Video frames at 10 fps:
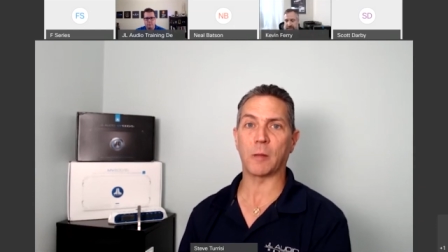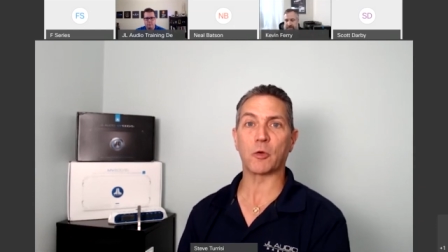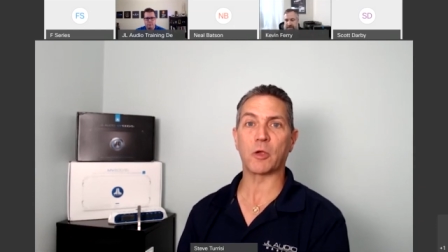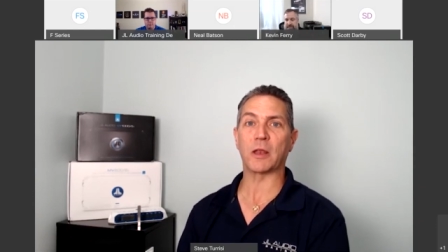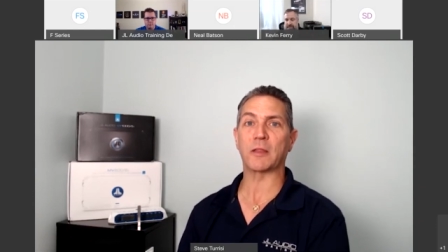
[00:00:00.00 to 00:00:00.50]
I'm
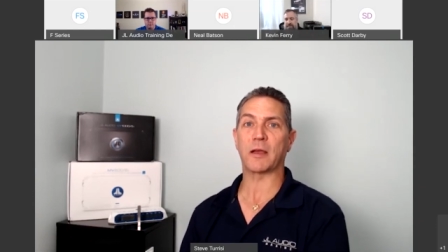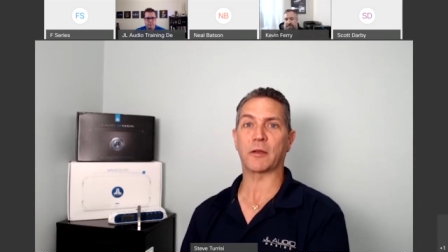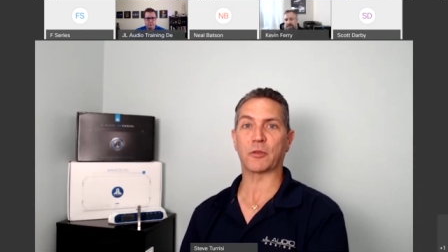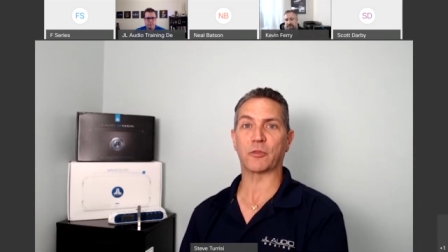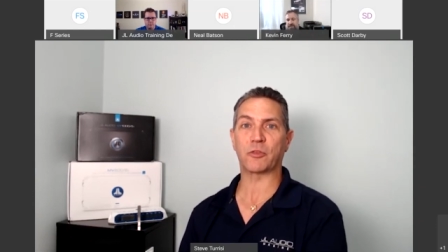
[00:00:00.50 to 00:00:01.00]
located
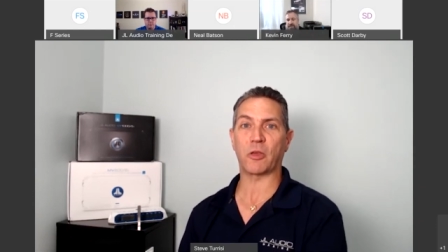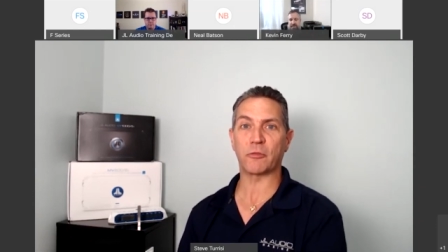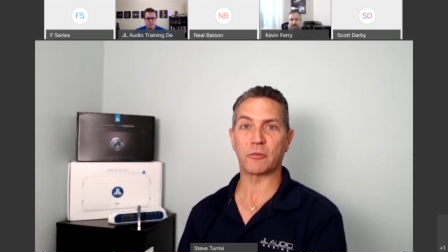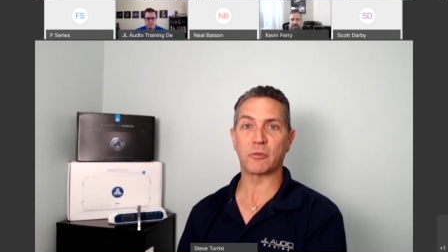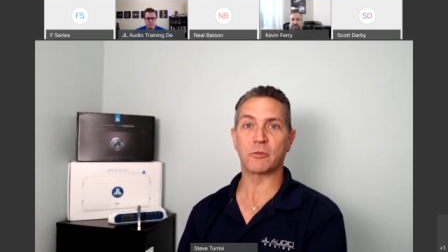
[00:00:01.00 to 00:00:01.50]
down in
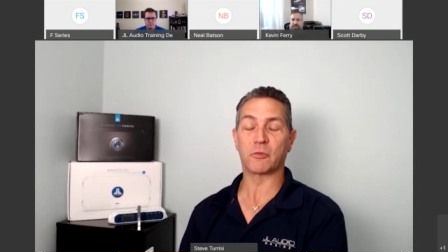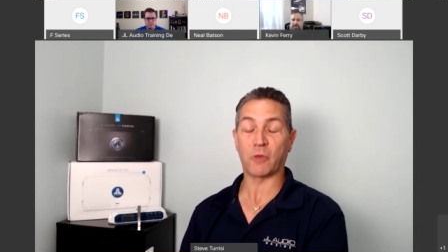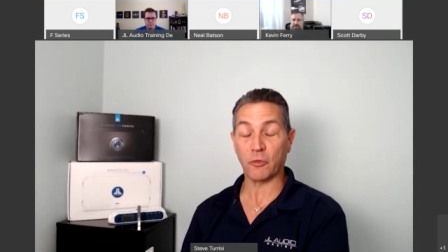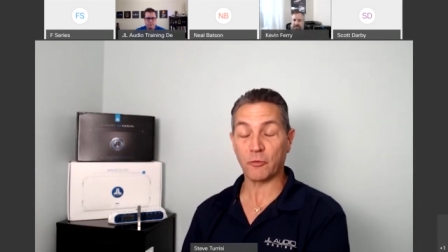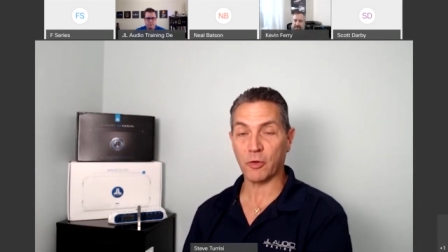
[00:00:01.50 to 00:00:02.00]

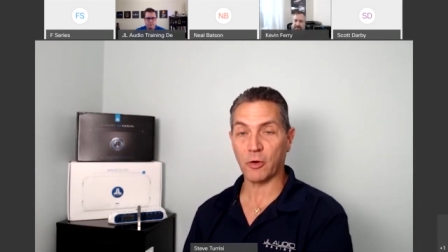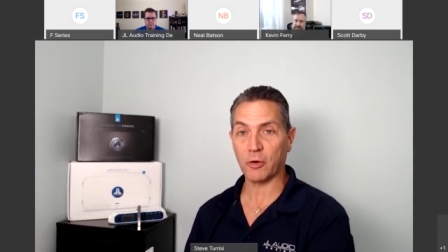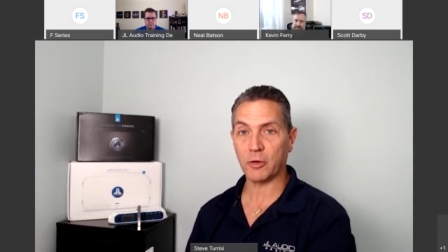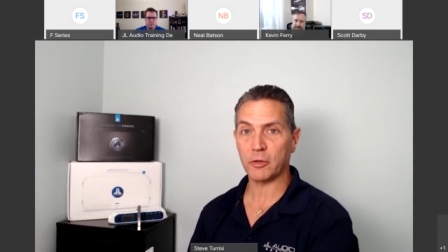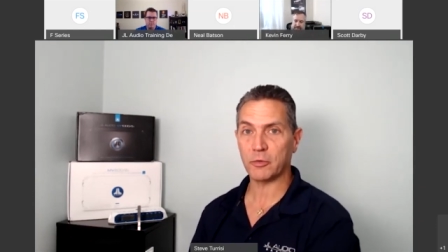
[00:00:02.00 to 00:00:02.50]
southern
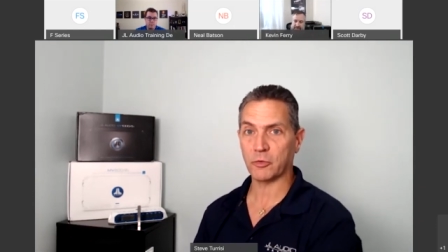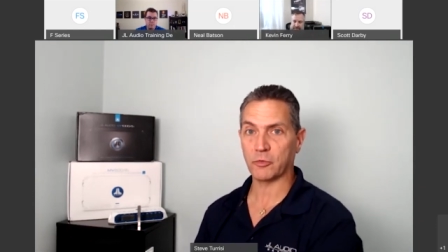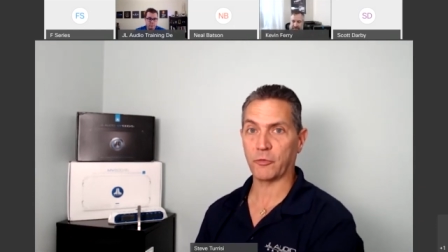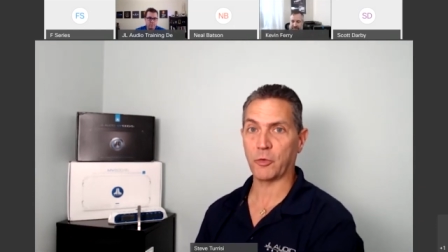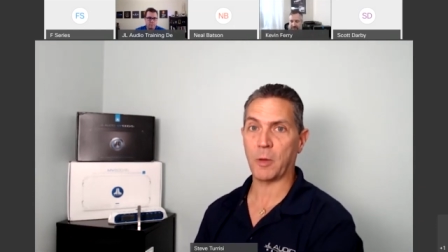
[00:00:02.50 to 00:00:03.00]
Florida,
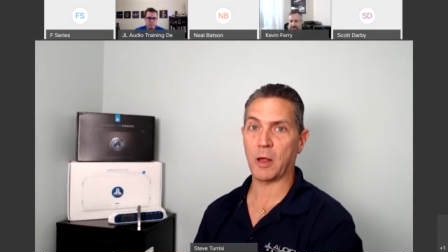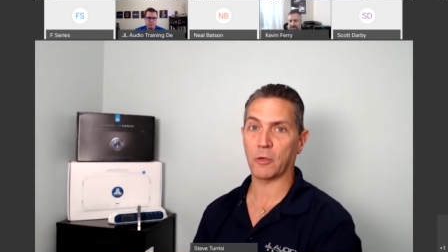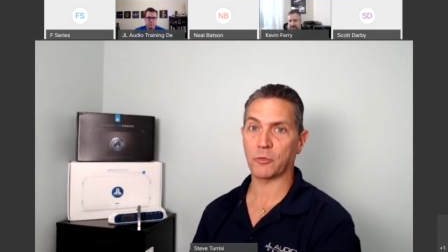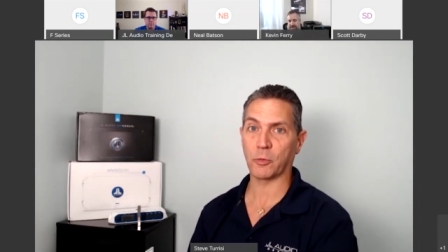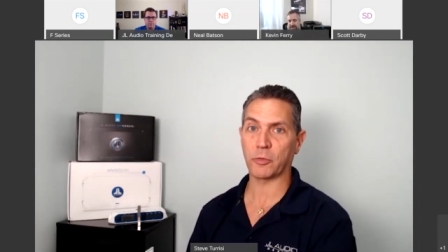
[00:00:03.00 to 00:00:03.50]
just a few
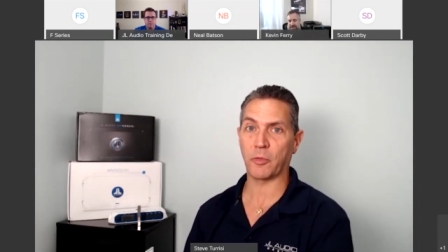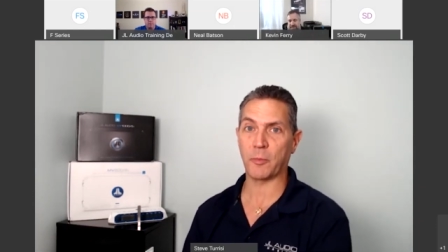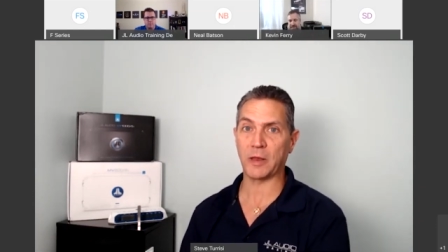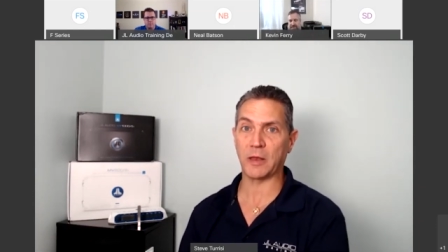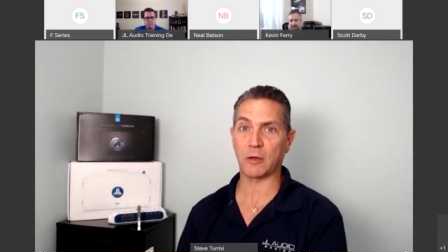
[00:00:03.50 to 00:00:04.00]
miles north of the
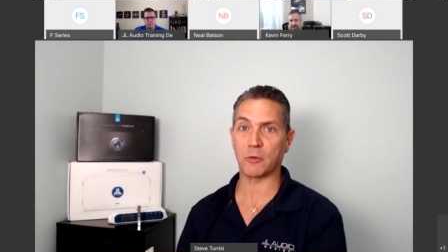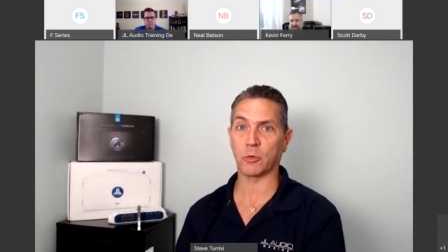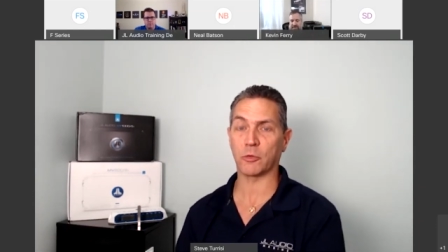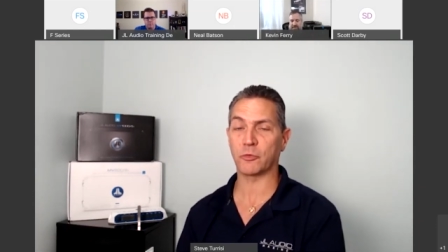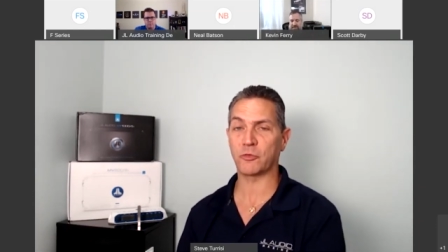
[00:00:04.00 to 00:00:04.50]
main
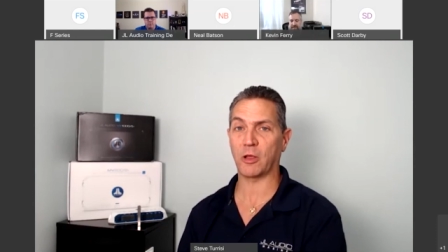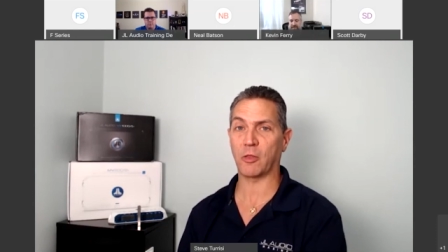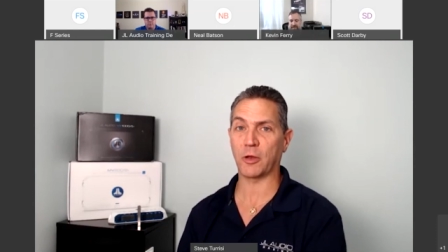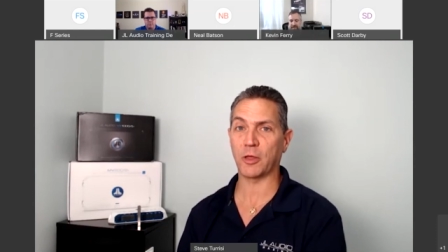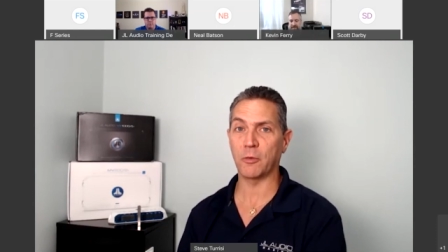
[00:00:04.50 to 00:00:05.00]
headquarters for
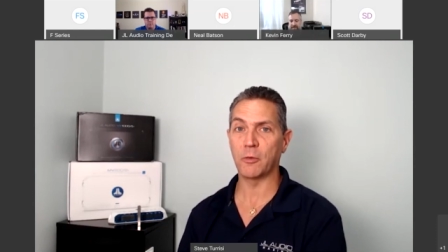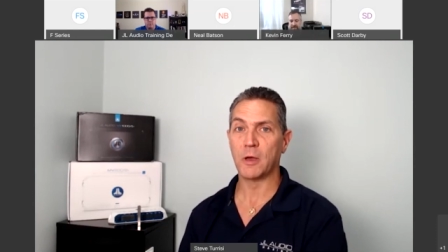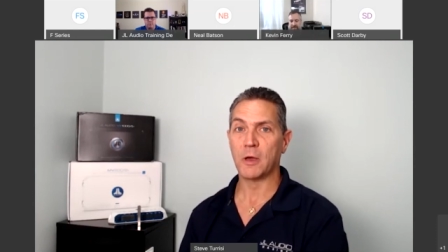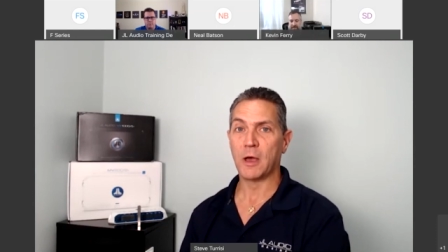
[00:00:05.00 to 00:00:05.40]
JL Audio.